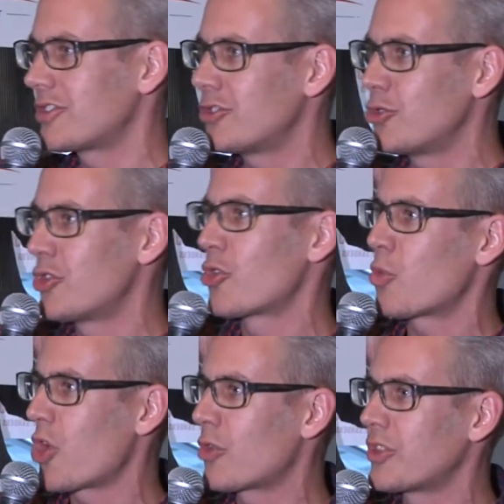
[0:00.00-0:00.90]
Do your
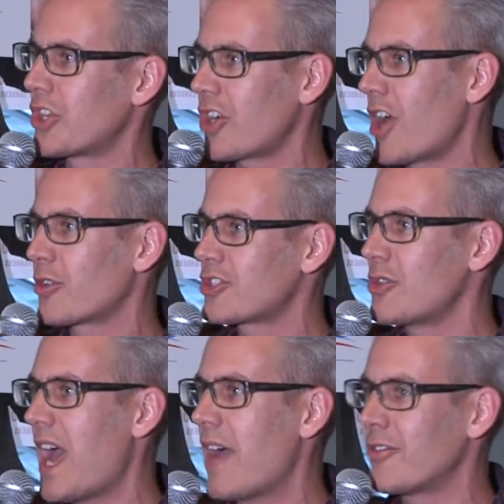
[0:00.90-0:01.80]
work with the Congress you have,